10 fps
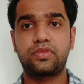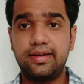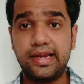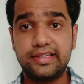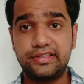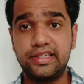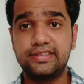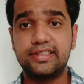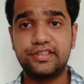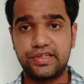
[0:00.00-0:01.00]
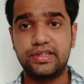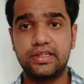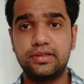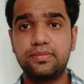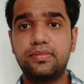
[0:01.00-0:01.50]
Next is
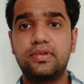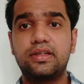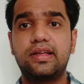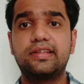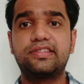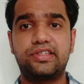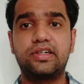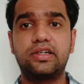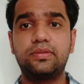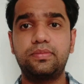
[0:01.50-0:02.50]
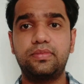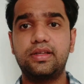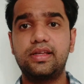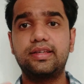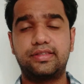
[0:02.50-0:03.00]
sternum. Sternum
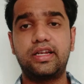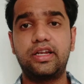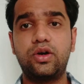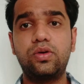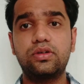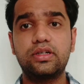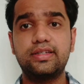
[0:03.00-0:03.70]
is a long,